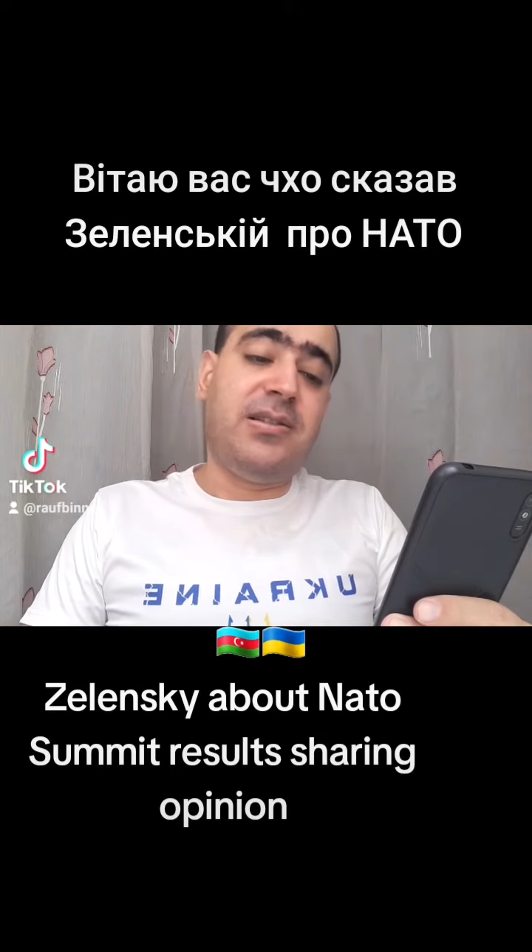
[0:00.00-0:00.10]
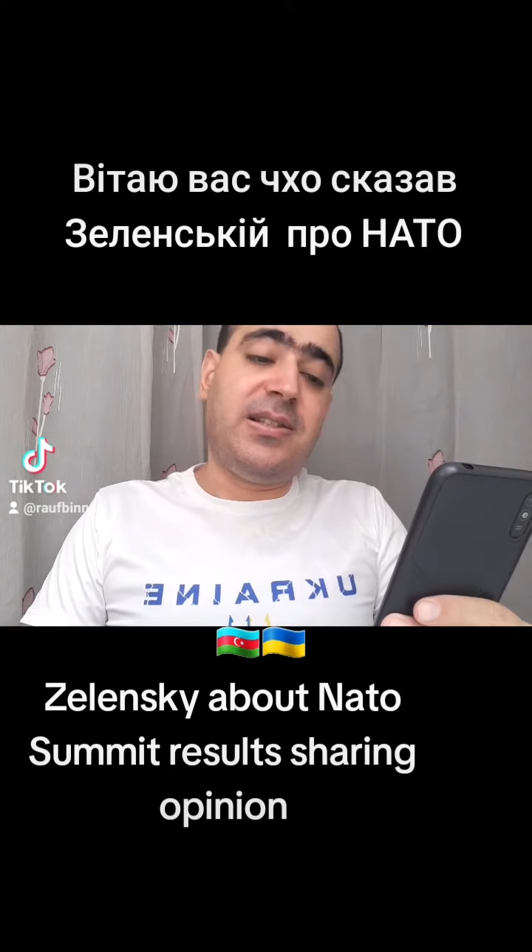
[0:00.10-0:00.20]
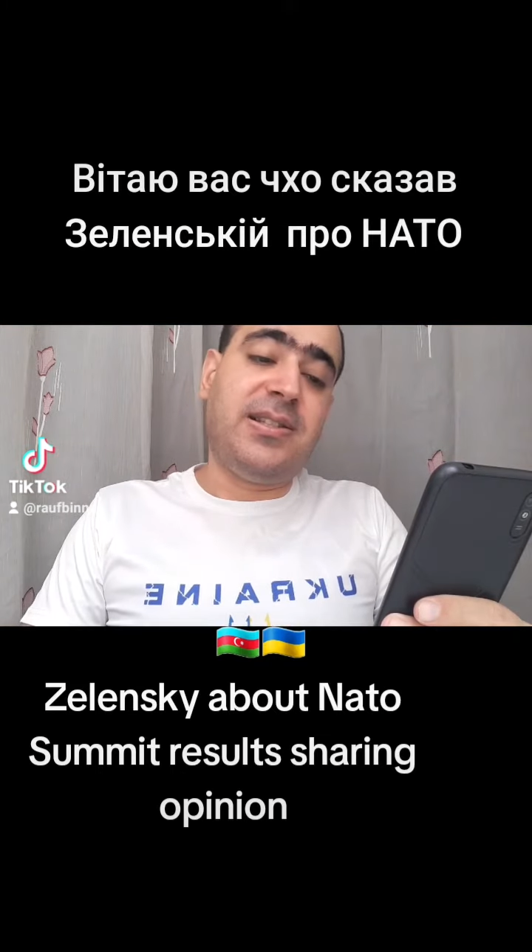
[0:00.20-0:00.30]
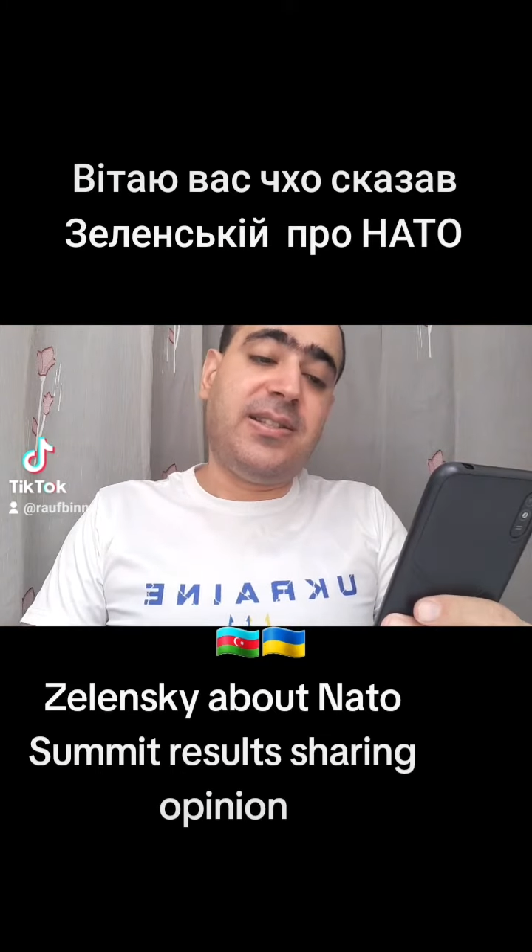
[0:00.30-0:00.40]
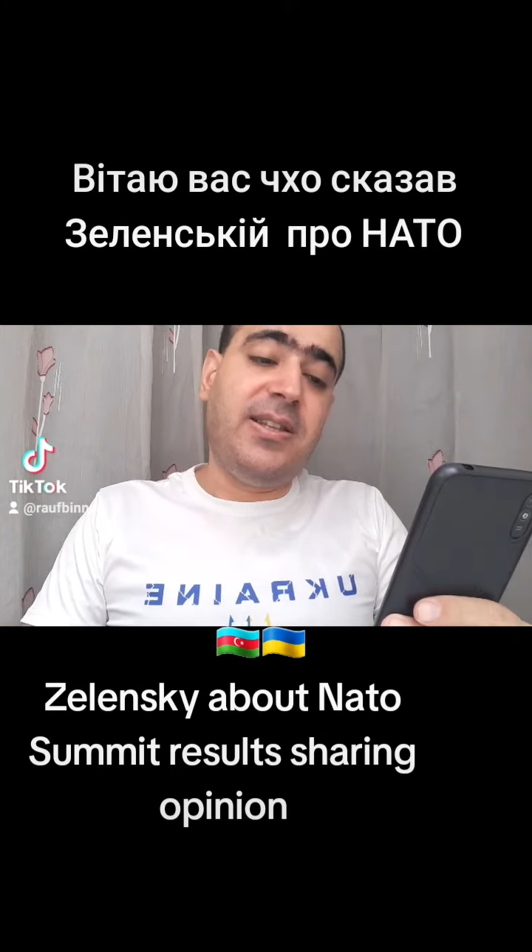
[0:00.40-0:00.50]

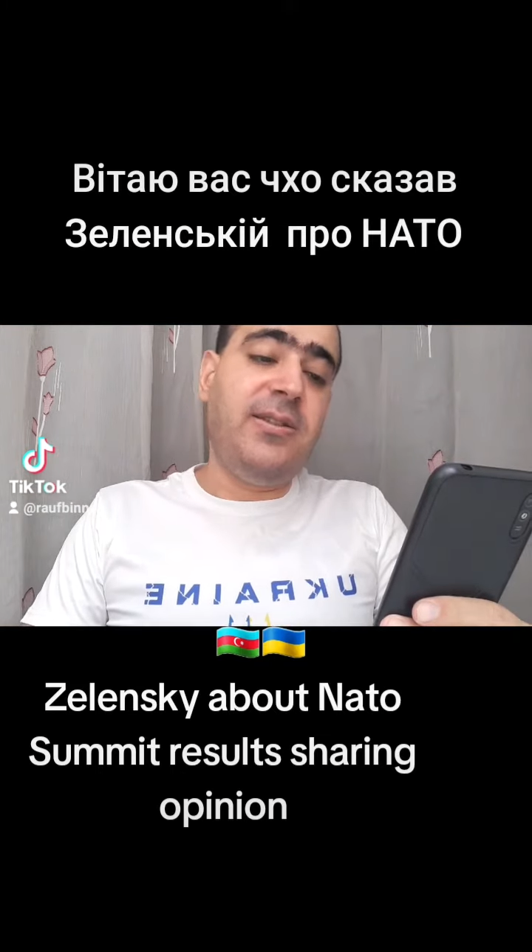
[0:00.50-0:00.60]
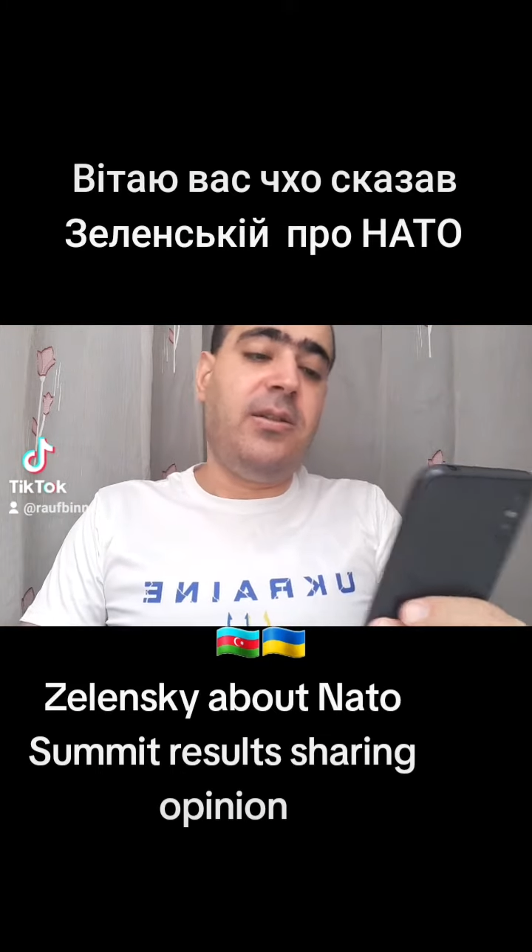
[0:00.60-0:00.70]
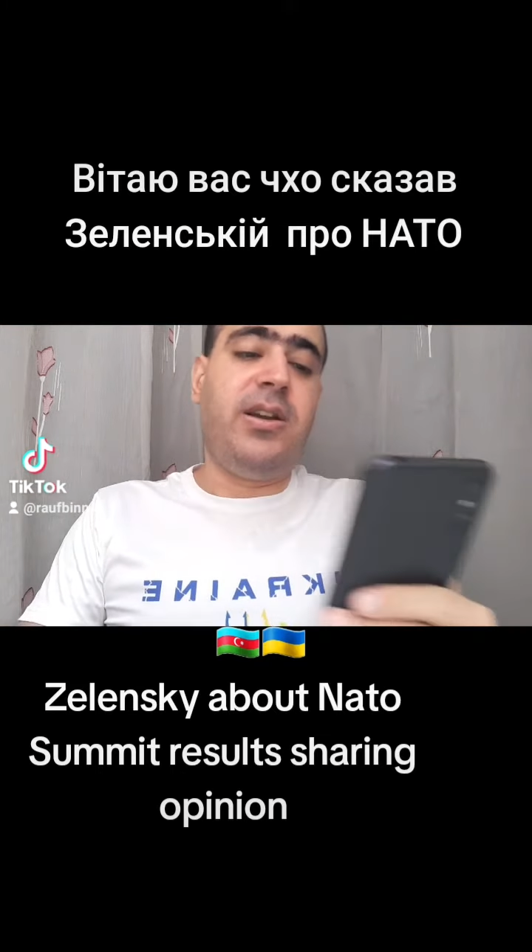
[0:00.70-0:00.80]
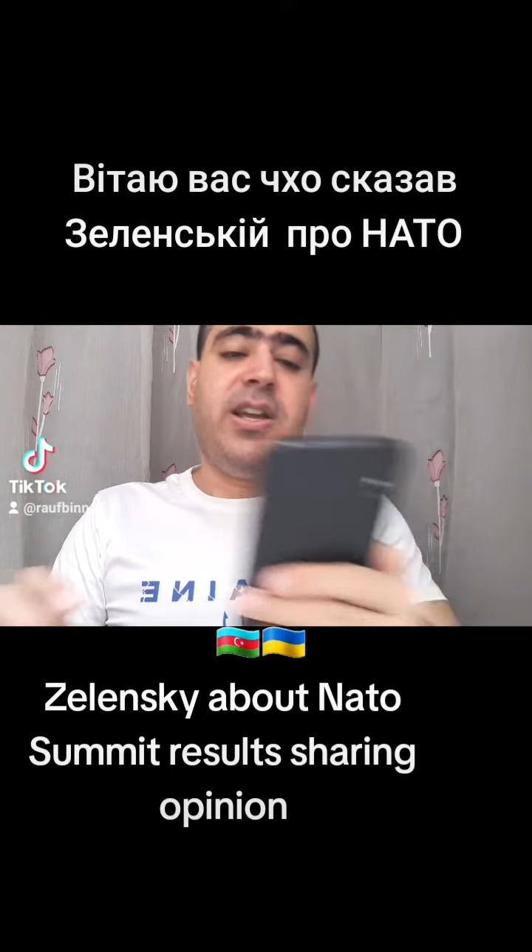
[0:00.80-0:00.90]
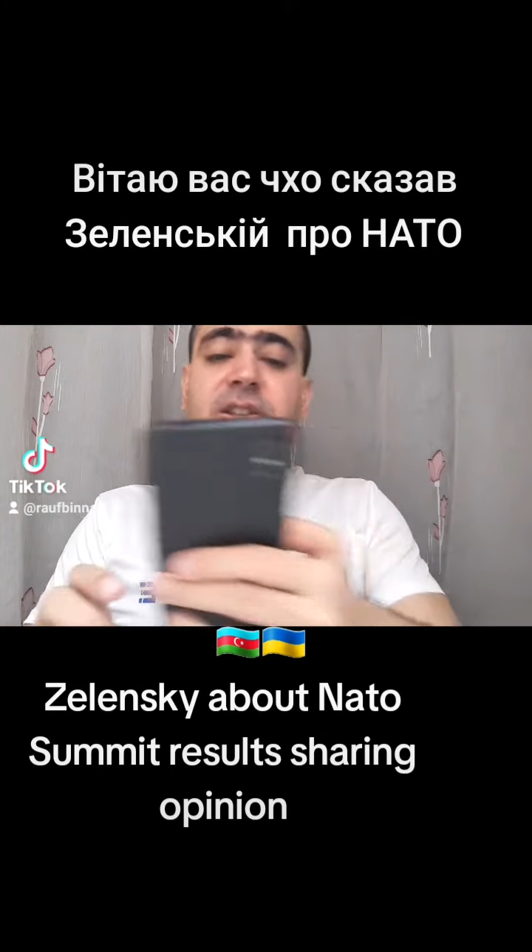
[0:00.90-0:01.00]

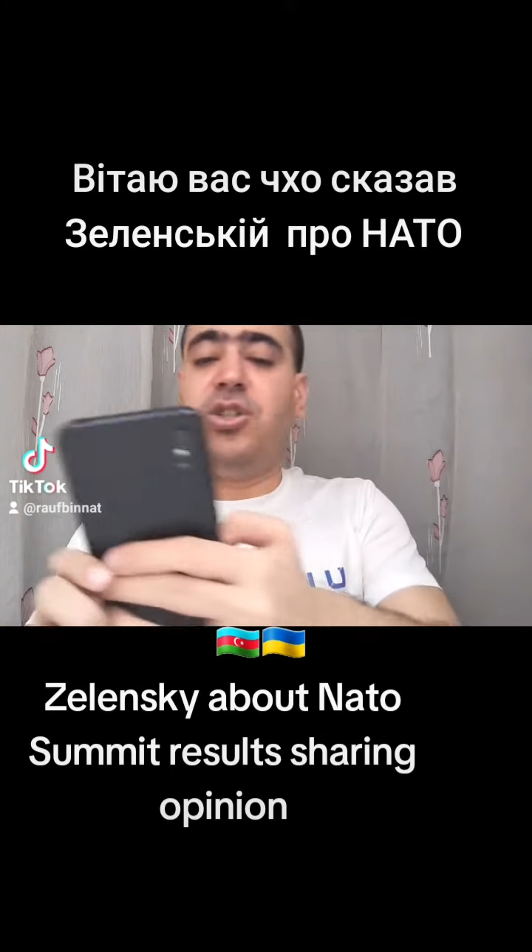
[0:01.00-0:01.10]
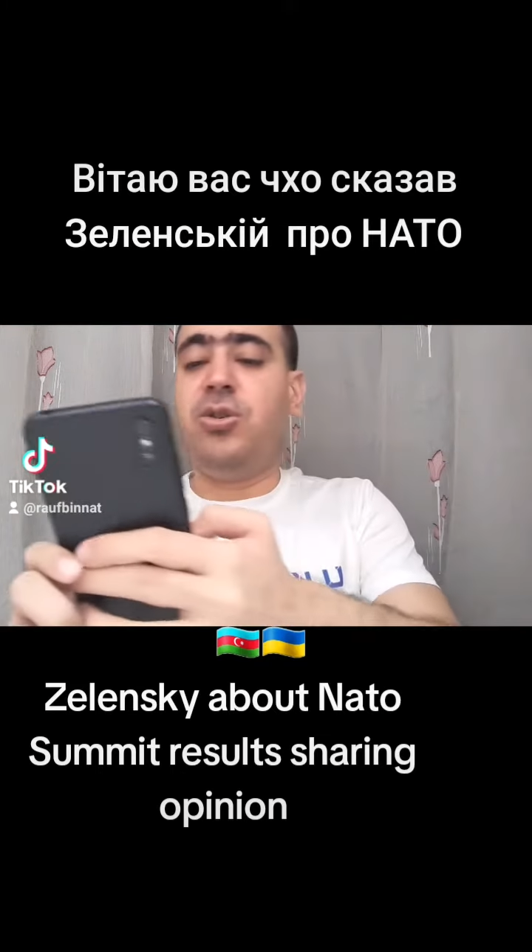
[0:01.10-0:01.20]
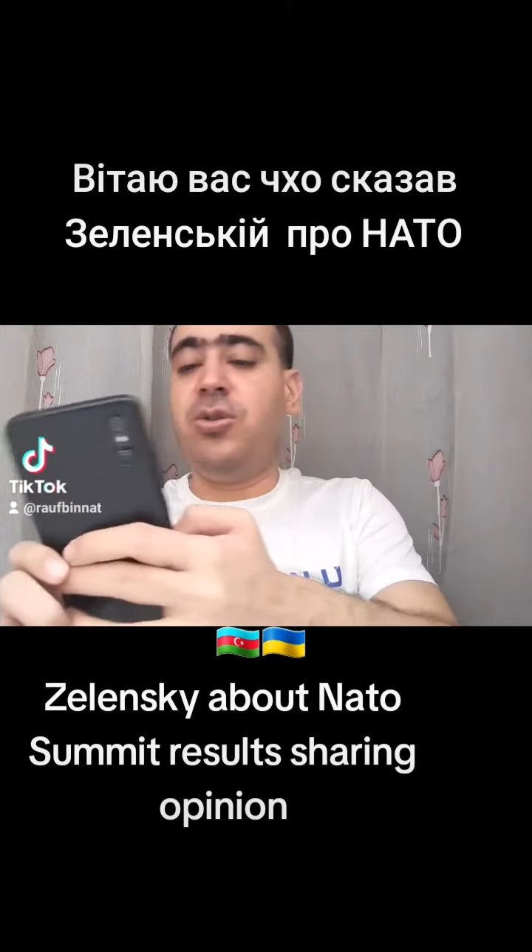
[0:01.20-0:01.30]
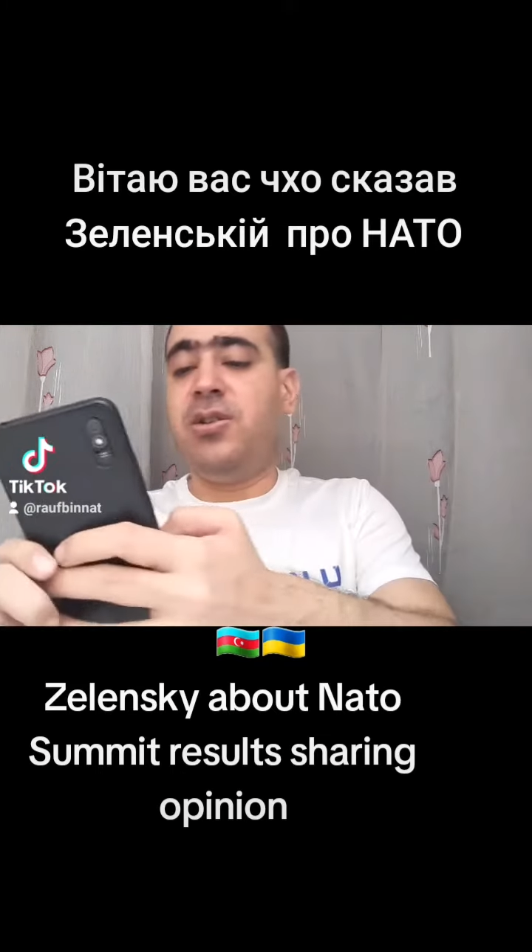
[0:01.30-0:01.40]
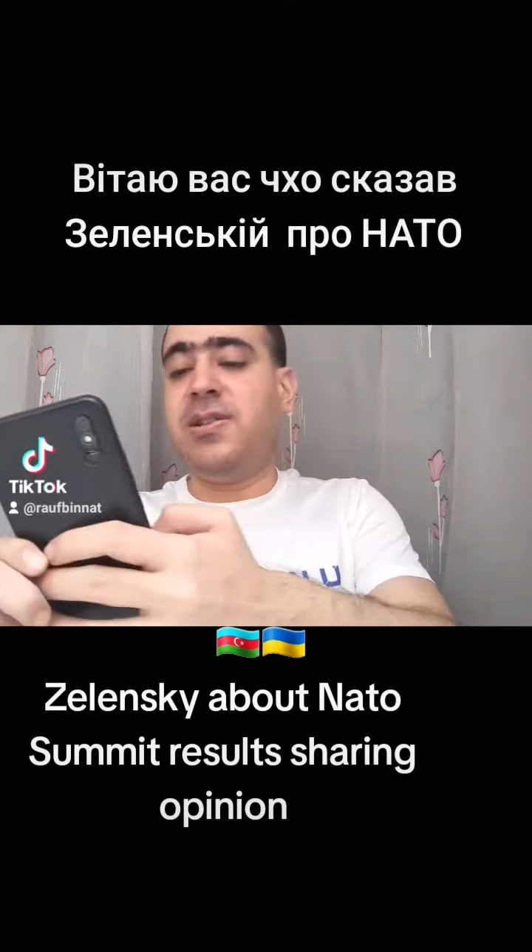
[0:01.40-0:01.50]
still enjoy